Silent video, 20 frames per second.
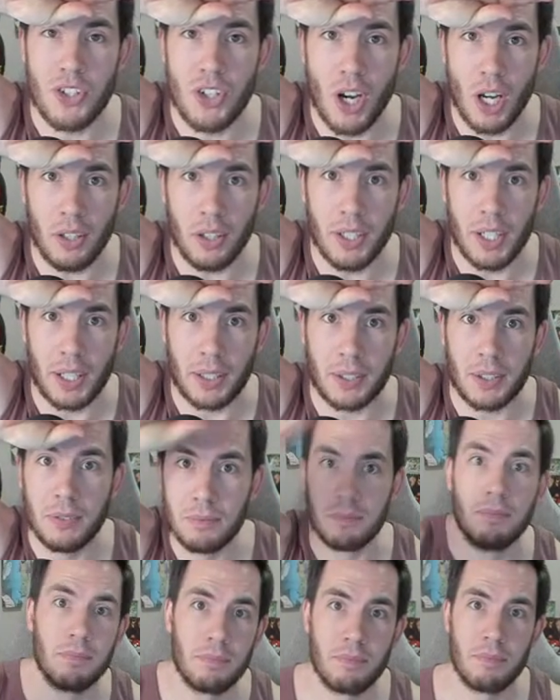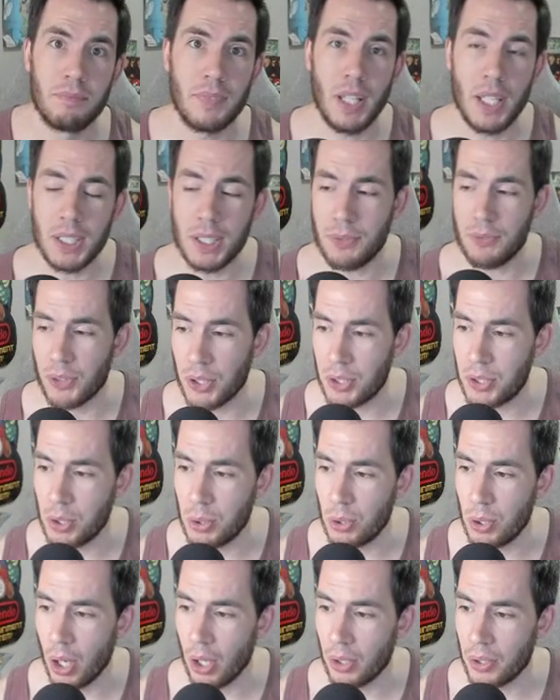Jelinek. Thank you for the
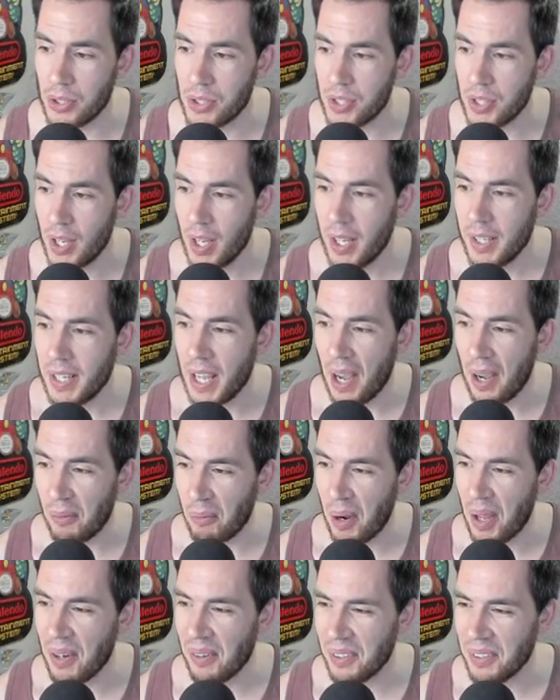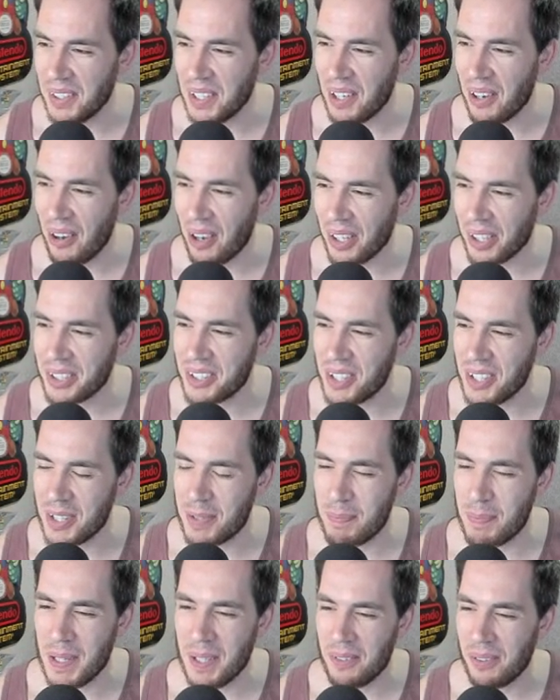$2. Yeah, went on the auction
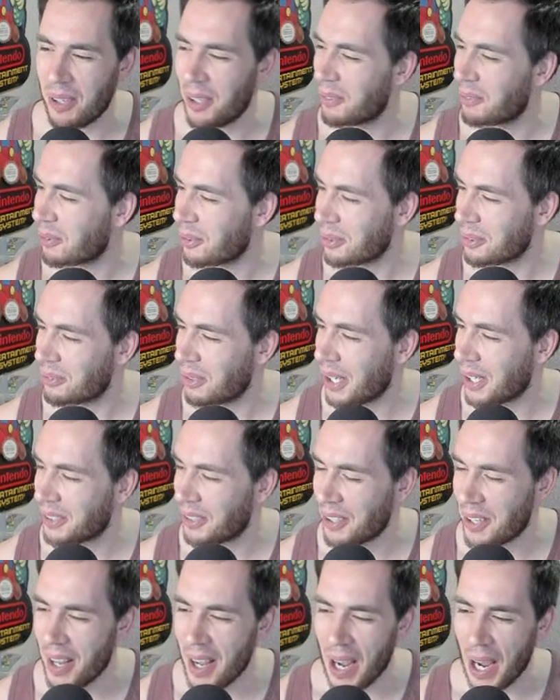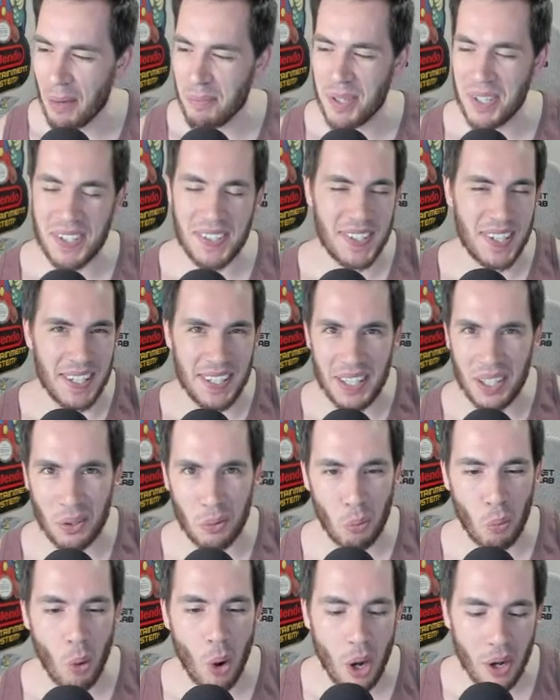speedrun world record. I'm just sitting here
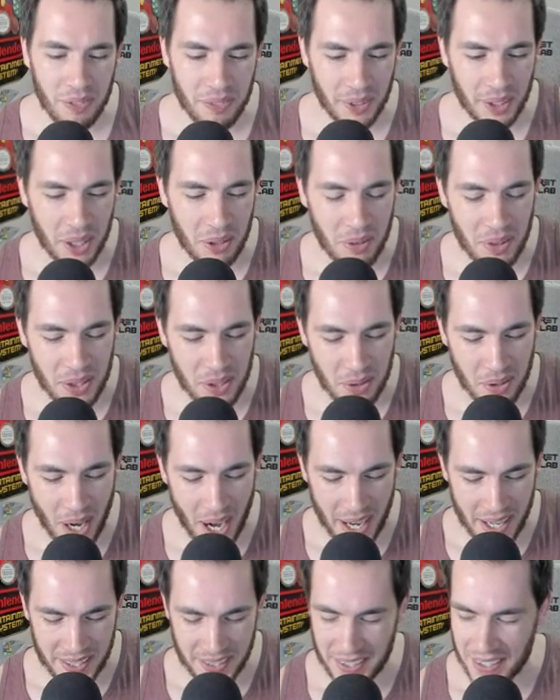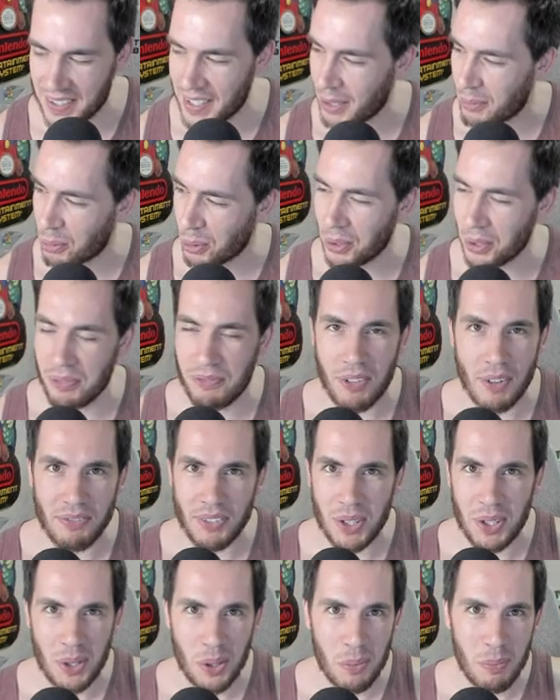waffling with you guys cuz like we're only
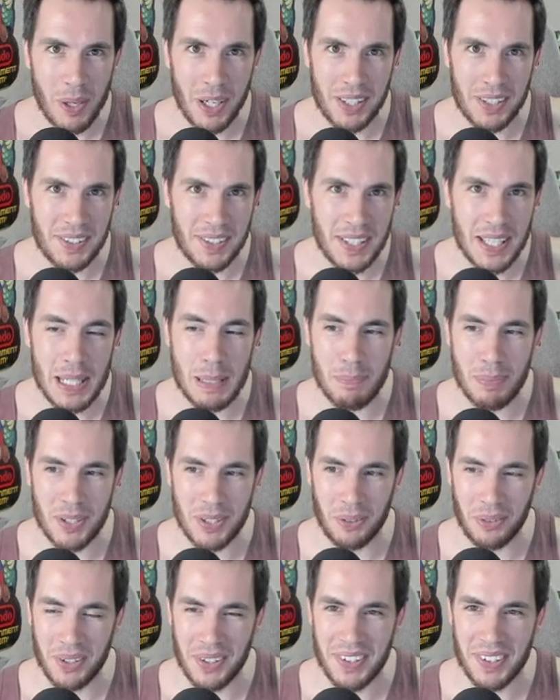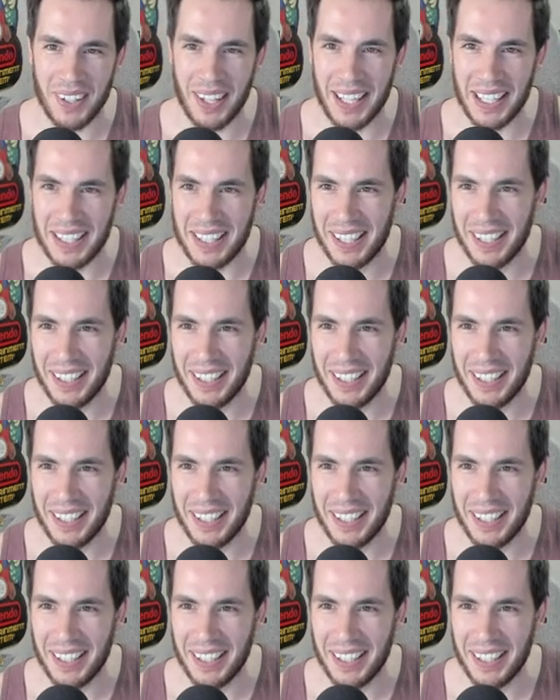52 minutes deep, so it's like